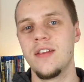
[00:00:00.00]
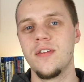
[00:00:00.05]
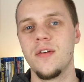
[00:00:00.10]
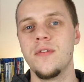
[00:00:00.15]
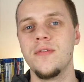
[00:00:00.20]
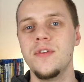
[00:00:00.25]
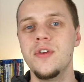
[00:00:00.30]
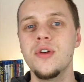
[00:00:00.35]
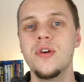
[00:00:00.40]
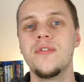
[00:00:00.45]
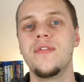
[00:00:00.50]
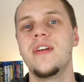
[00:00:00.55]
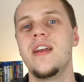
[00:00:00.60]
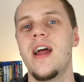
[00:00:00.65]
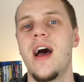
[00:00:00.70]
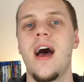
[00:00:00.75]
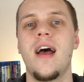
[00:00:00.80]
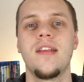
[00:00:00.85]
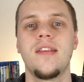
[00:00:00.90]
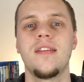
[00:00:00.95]
So if you have
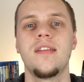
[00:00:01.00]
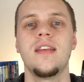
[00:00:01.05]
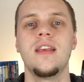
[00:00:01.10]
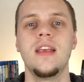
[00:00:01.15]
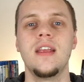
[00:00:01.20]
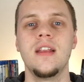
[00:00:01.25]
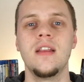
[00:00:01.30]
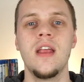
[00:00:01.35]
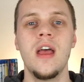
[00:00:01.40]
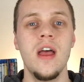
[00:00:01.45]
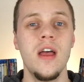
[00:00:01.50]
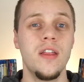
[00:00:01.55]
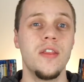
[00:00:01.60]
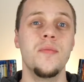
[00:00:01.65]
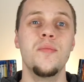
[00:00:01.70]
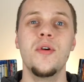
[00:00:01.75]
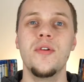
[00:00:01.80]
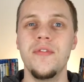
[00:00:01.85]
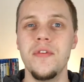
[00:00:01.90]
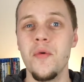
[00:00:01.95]
not seen
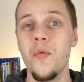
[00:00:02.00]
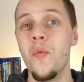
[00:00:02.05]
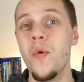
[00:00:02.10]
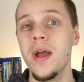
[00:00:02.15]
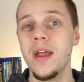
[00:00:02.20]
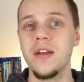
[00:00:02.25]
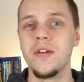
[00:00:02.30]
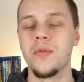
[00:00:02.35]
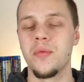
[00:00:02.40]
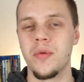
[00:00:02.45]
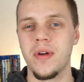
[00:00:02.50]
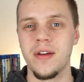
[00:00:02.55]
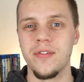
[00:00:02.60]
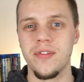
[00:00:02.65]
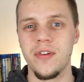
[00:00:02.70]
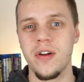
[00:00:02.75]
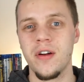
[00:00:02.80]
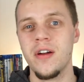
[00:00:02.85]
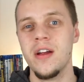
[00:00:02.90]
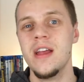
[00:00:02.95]
the movie Wind
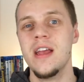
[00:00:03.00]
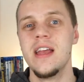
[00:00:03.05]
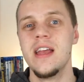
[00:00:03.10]
River,